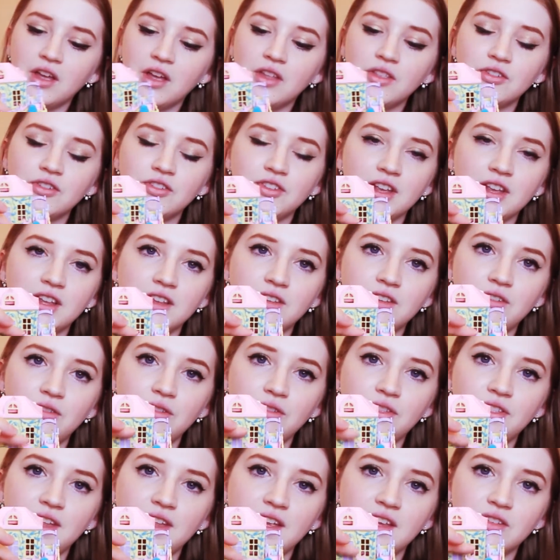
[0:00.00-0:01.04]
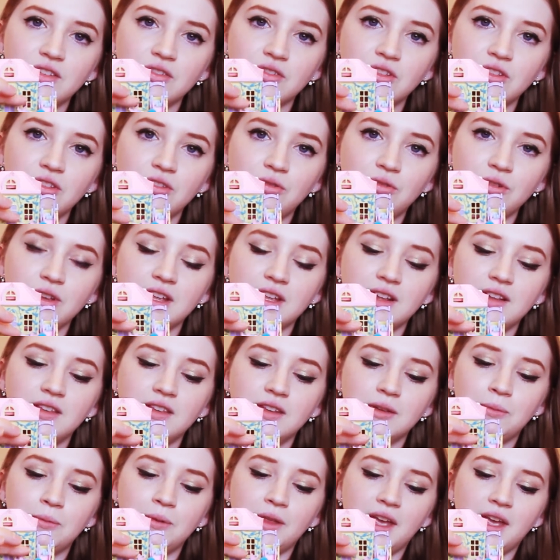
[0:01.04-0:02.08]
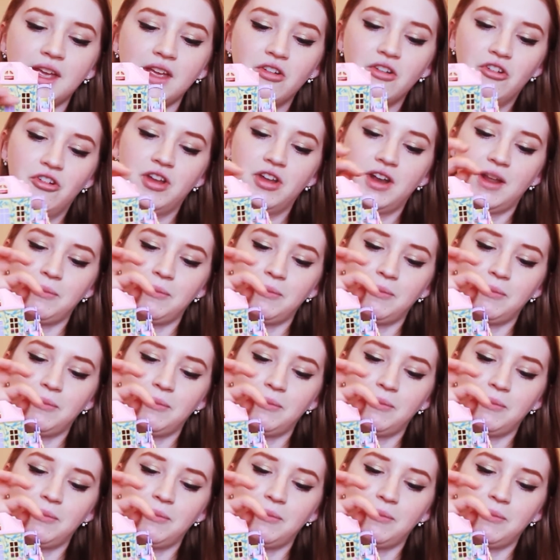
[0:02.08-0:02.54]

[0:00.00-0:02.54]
There's like little things for the little kids to play on.